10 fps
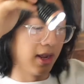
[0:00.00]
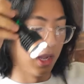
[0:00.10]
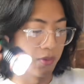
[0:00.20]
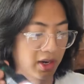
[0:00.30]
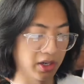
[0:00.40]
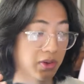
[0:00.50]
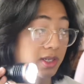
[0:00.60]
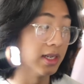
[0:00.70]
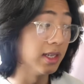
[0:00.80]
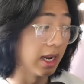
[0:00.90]
And what I do
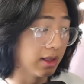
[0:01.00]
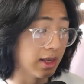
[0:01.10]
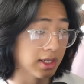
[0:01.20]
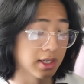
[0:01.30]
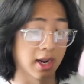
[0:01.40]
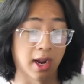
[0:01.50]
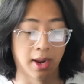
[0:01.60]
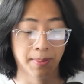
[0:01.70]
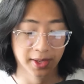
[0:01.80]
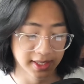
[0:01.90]
is I take this and
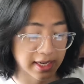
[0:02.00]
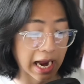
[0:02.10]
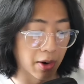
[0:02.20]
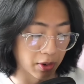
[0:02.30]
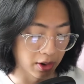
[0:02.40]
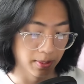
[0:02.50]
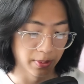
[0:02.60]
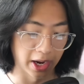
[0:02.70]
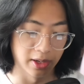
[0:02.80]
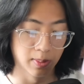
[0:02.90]
I
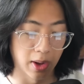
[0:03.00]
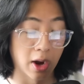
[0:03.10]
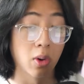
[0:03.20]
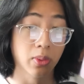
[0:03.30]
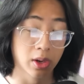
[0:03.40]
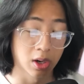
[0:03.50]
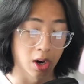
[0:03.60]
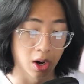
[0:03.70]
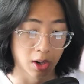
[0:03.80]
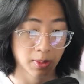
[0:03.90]
scour, I hold the
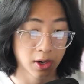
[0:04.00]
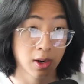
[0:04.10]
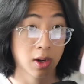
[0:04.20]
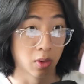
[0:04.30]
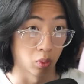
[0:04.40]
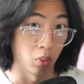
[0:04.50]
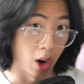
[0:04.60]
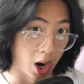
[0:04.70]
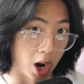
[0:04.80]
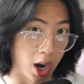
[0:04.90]
card
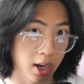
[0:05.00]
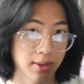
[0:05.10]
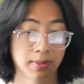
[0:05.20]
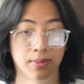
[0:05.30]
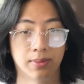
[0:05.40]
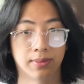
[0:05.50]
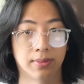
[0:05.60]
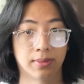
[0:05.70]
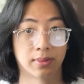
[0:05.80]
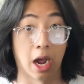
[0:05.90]
raw.
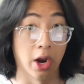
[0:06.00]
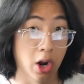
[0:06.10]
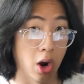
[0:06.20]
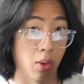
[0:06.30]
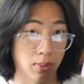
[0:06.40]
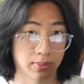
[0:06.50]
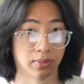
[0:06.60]
I know,